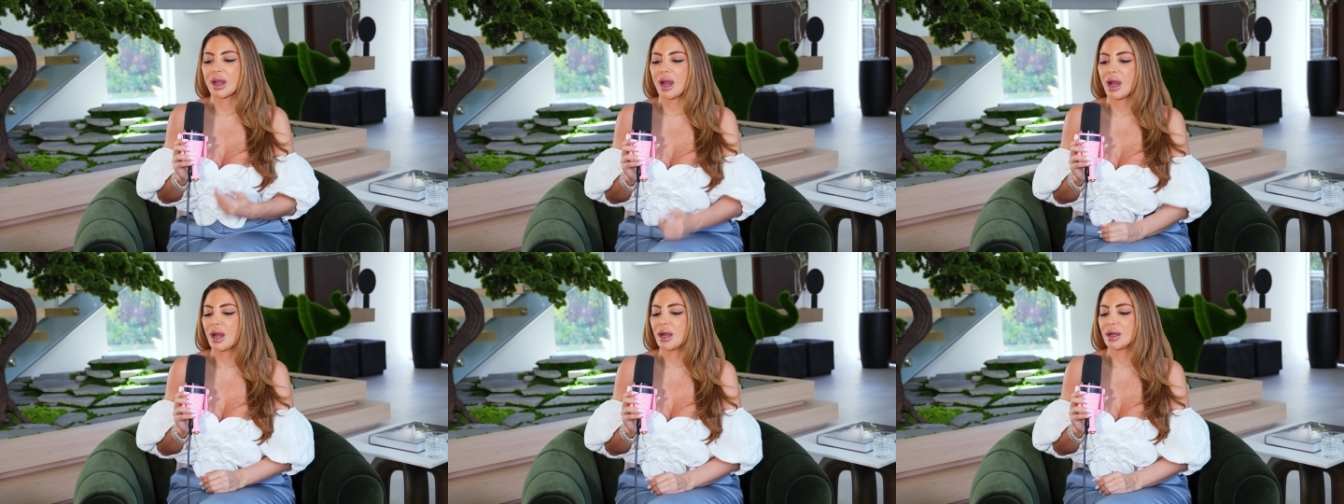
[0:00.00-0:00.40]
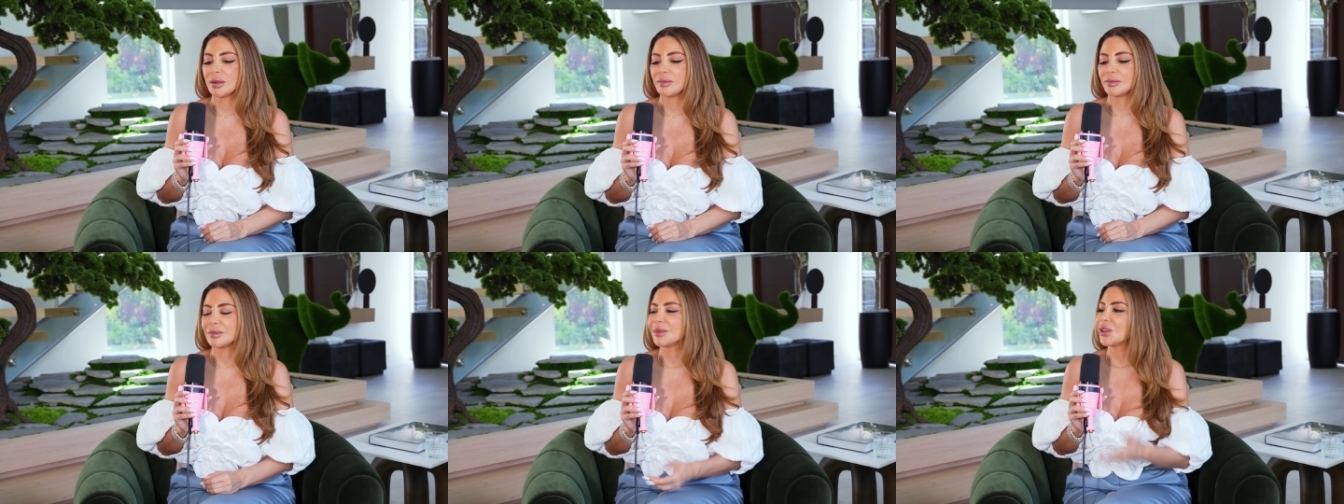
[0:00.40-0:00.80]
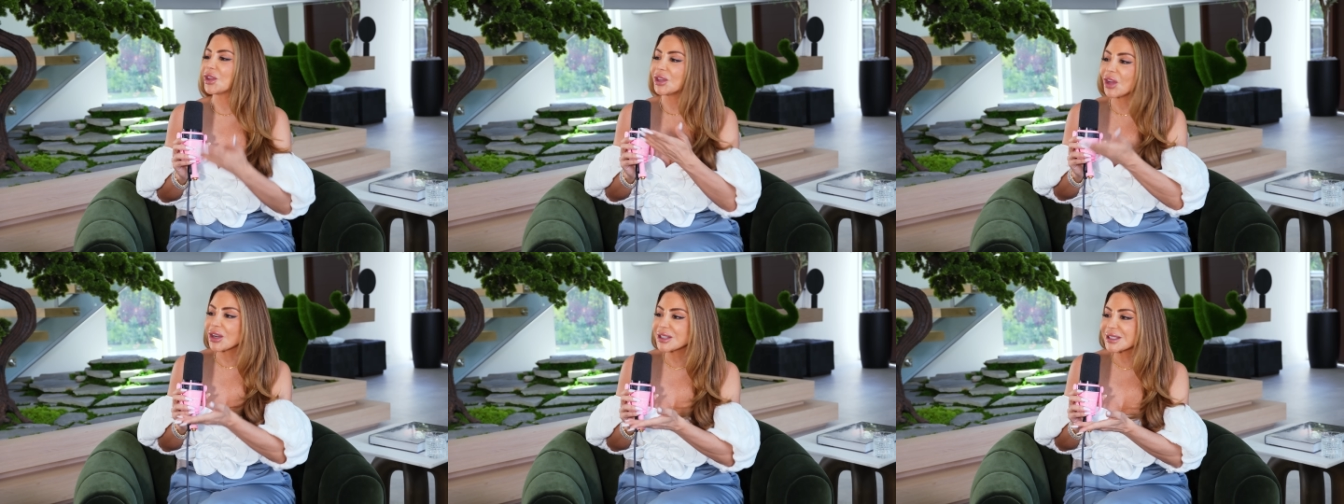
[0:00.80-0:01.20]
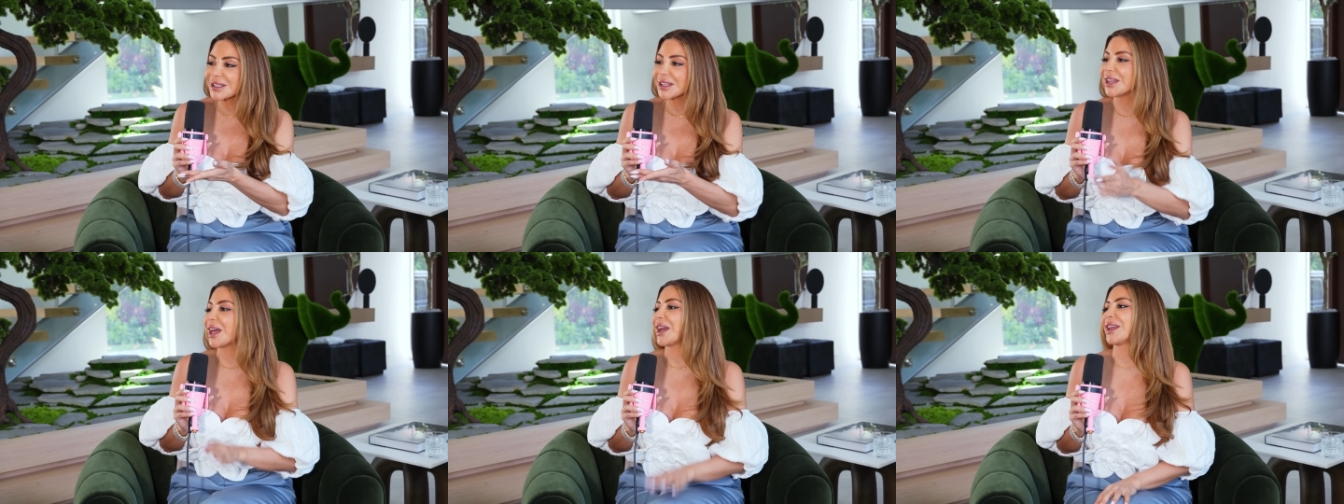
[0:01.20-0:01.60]
the
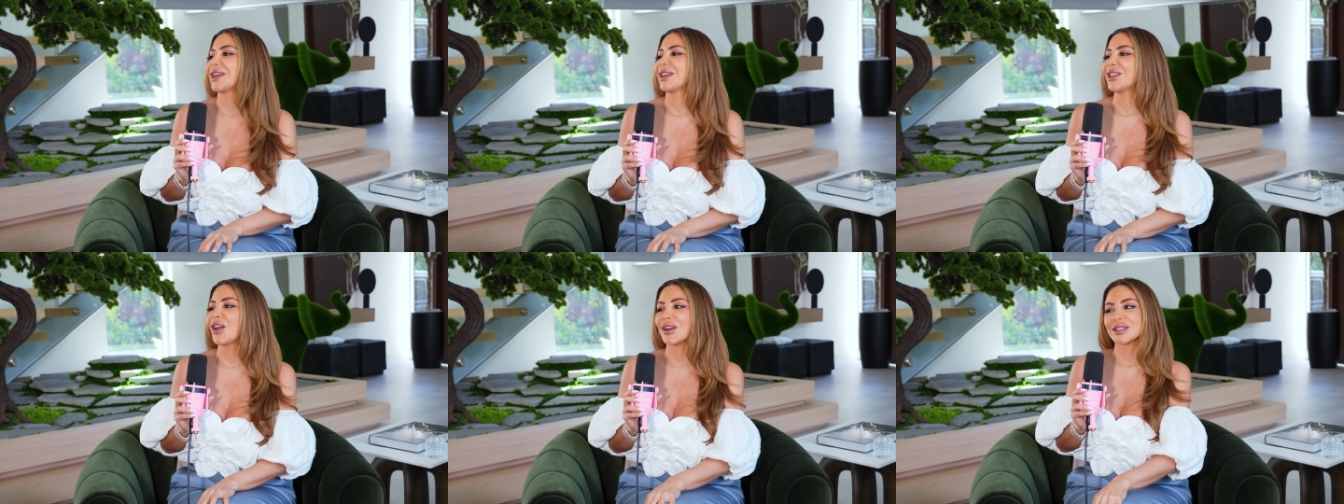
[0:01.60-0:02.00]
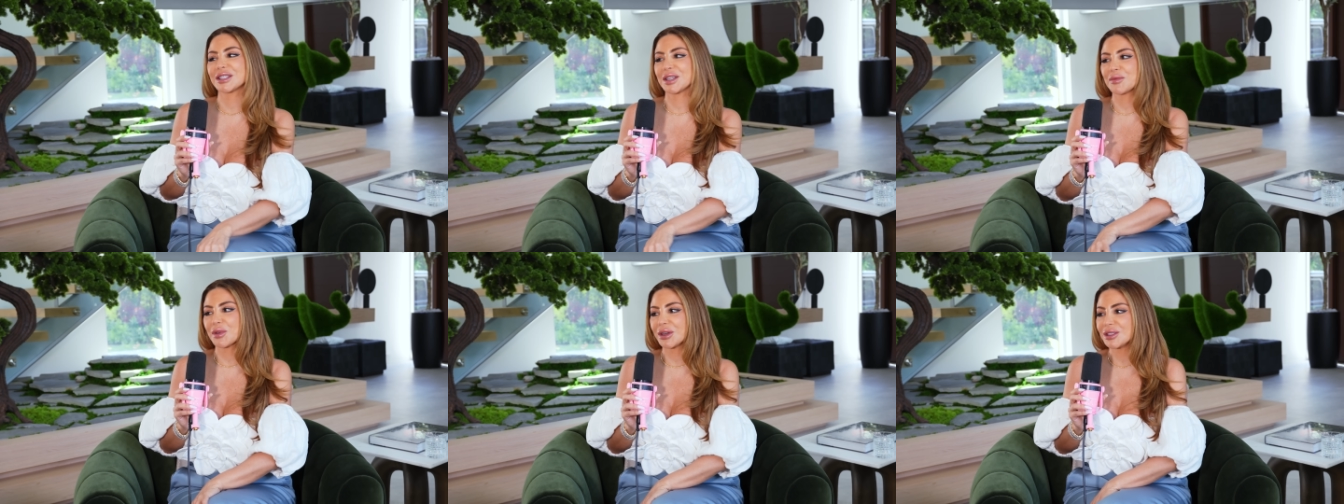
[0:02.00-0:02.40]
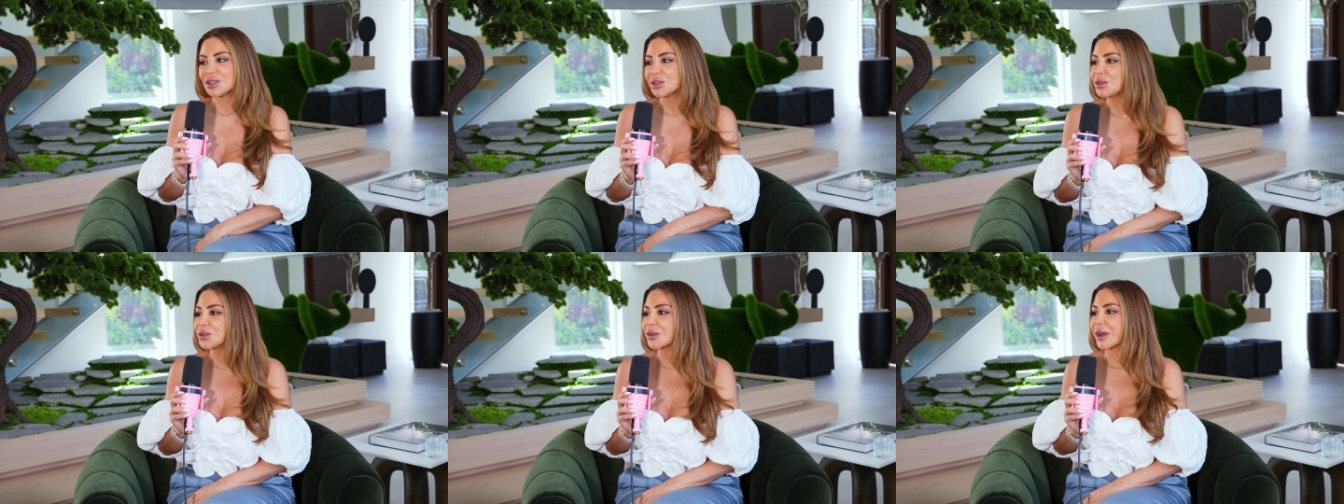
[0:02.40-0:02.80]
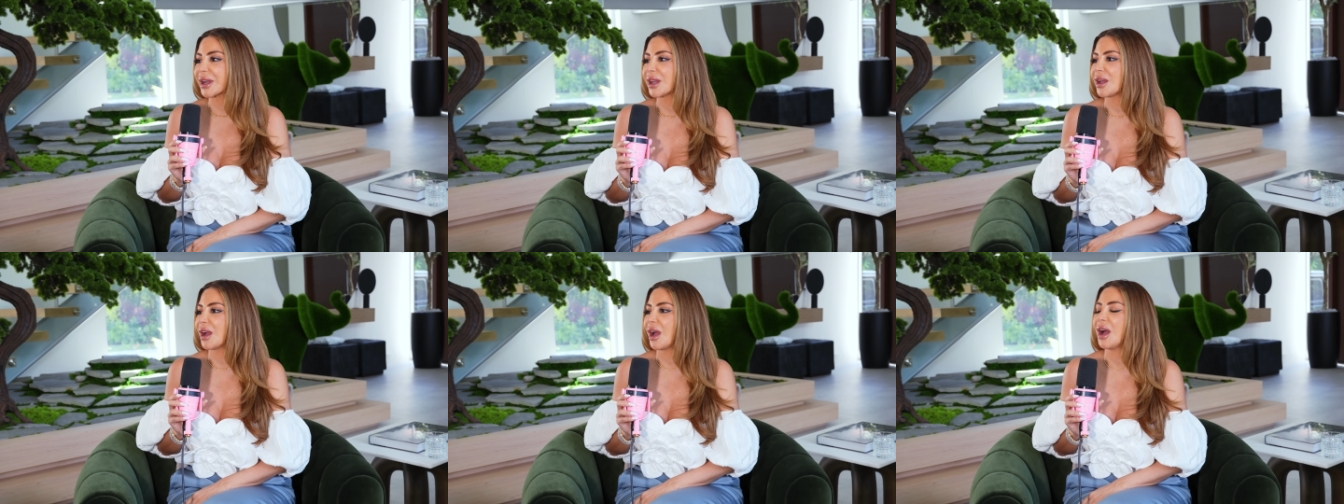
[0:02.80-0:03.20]
Larsa Light, Larsa Marie
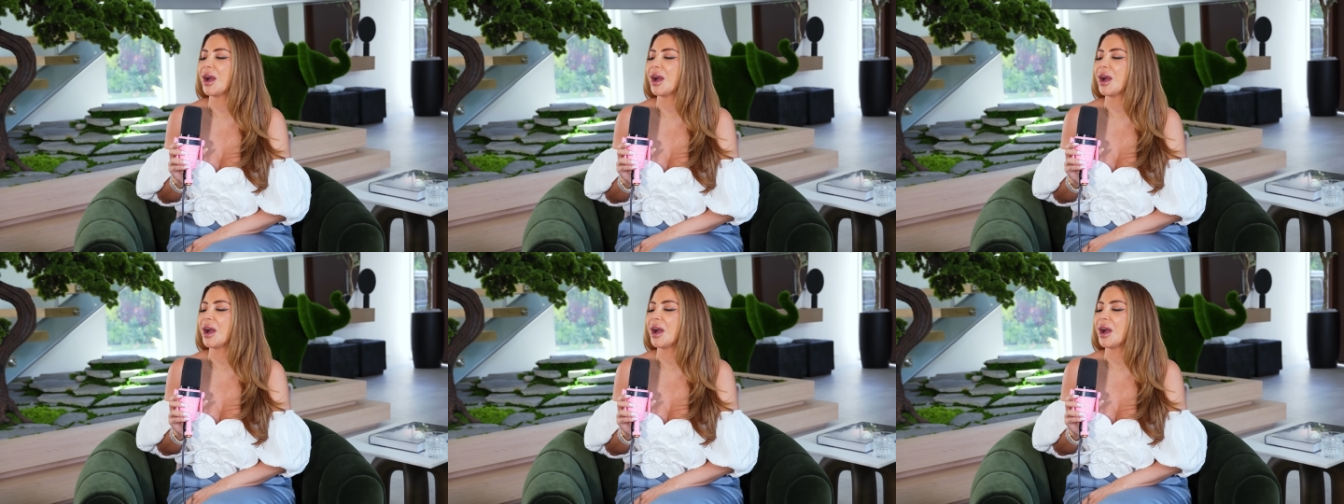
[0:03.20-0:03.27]
Jewelry.